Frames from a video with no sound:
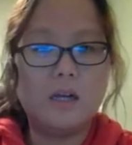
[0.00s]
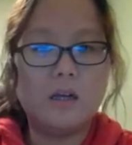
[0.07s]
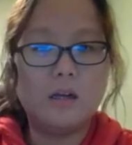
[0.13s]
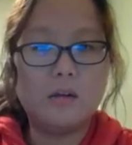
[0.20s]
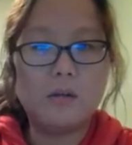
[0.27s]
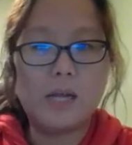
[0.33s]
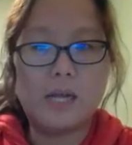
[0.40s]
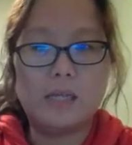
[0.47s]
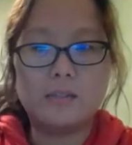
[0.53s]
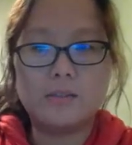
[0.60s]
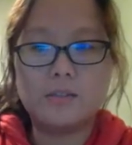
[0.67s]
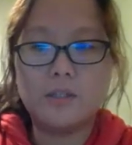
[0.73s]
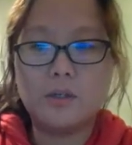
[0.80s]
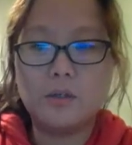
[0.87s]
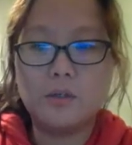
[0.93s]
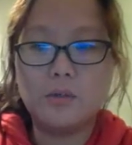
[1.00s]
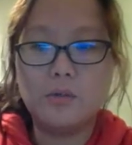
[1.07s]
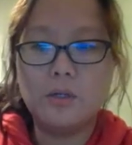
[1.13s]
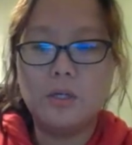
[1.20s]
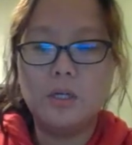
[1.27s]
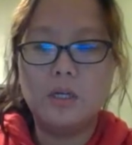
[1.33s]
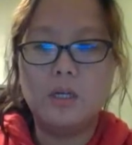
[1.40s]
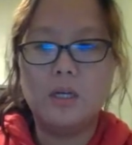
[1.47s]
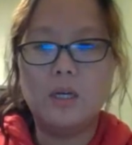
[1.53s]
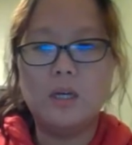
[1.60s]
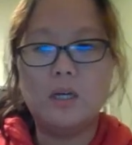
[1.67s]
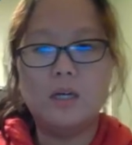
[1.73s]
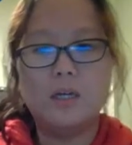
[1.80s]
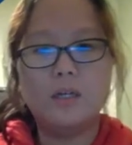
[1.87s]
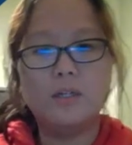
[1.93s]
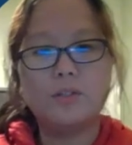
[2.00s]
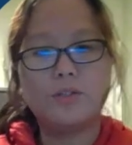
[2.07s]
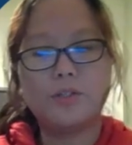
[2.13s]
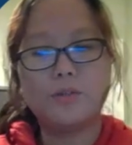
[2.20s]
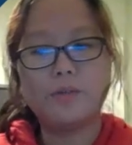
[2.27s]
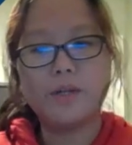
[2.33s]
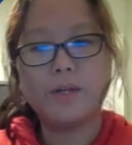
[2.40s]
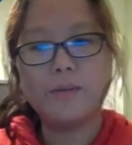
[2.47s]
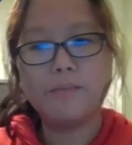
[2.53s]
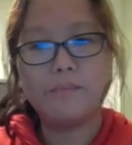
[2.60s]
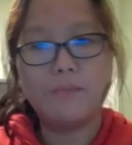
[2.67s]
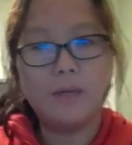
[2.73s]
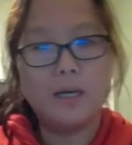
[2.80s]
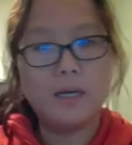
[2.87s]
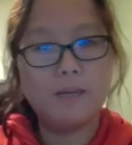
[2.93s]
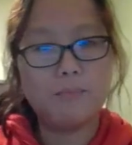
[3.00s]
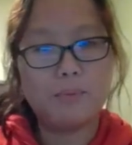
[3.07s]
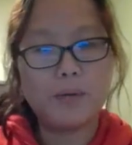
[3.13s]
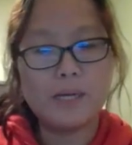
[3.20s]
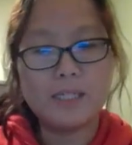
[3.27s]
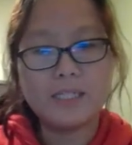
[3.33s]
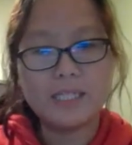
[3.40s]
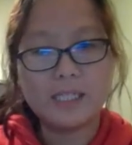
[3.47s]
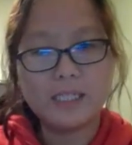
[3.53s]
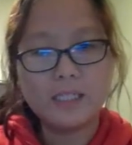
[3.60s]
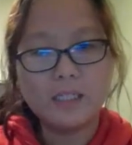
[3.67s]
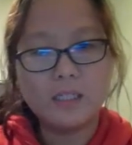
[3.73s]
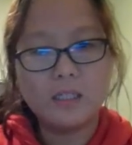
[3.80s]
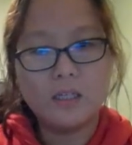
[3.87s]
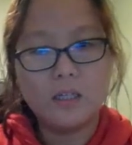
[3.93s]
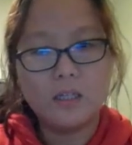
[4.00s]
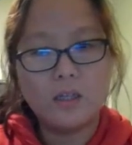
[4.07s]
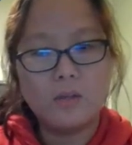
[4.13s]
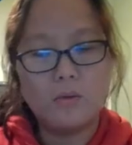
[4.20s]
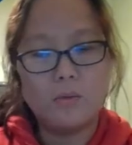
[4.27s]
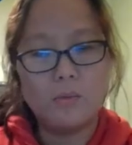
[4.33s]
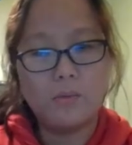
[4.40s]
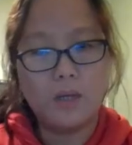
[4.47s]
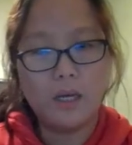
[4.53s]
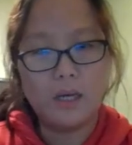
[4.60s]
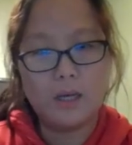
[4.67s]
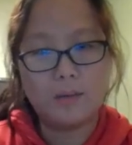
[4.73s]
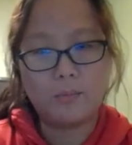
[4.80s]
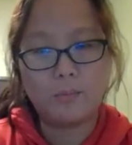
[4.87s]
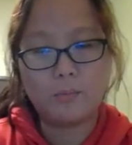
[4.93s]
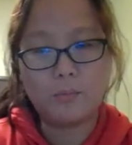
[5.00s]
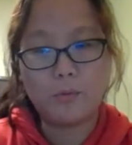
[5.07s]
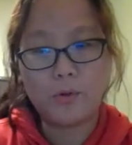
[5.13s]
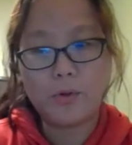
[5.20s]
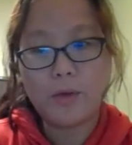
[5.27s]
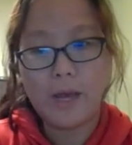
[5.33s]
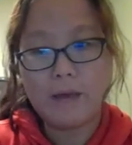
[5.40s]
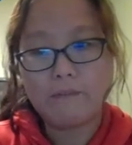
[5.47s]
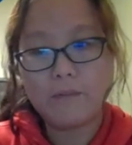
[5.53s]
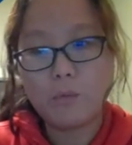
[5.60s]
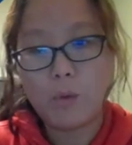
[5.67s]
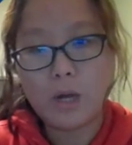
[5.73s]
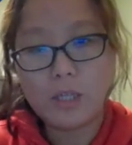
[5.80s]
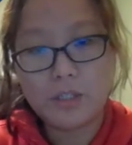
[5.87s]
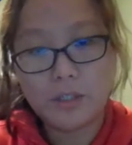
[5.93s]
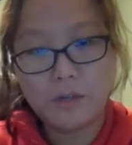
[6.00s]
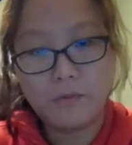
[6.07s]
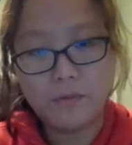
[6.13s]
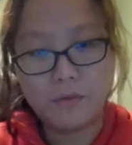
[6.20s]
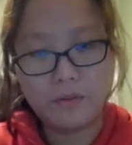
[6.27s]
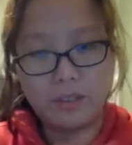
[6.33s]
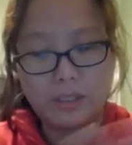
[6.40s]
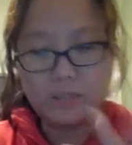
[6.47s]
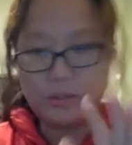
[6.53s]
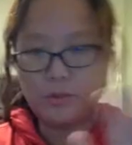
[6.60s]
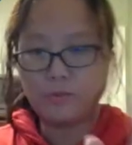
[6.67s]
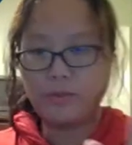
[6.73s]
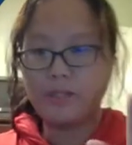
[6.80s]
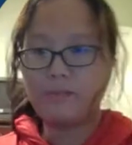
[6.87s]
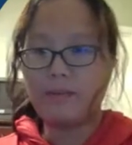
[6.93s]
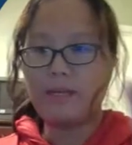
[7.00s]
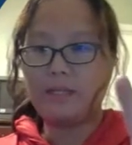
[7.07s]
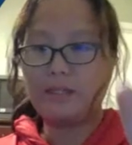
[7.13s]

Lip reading: Okay, so during printing, you have to watch out for these three main